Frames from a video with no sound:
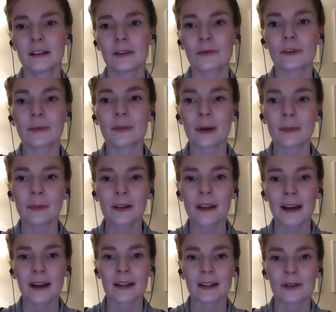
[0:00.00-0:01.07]
Remember
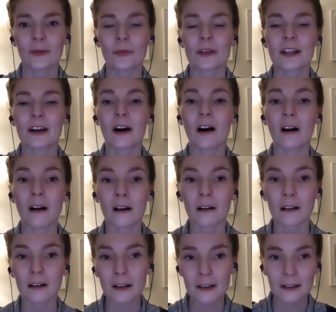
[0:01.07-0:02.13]
that we
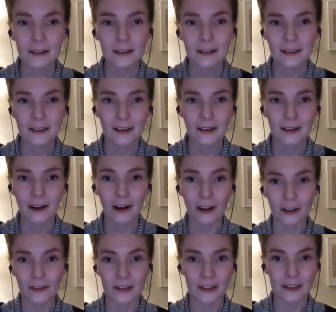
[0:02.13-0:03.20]
all
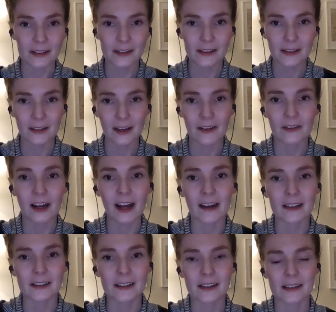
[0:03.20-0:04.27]
of us, have
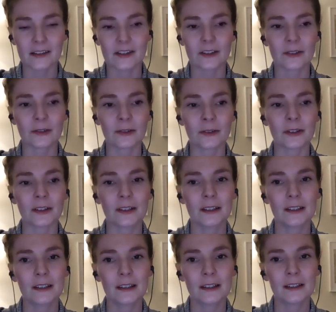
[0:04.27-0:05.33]
access to
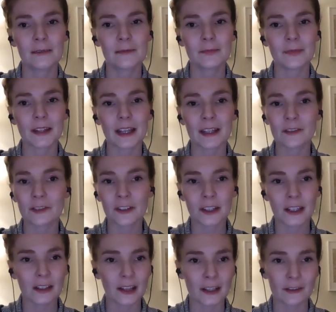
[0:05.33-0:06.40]

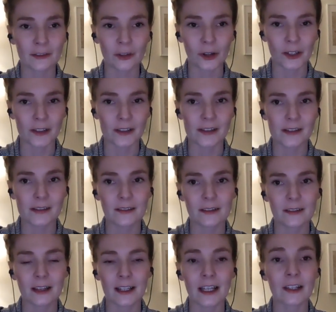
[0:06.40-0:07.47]
infinite life force
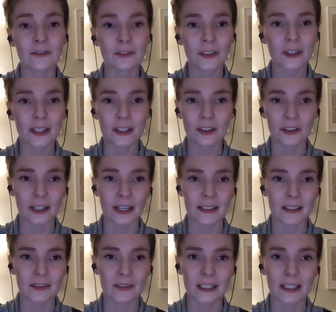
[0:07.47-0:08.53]
and infinite
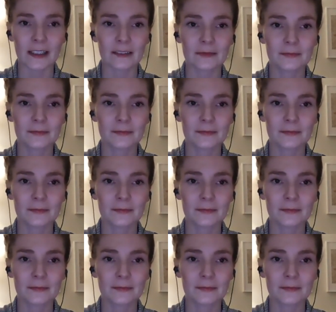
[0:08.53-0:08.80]
creativity.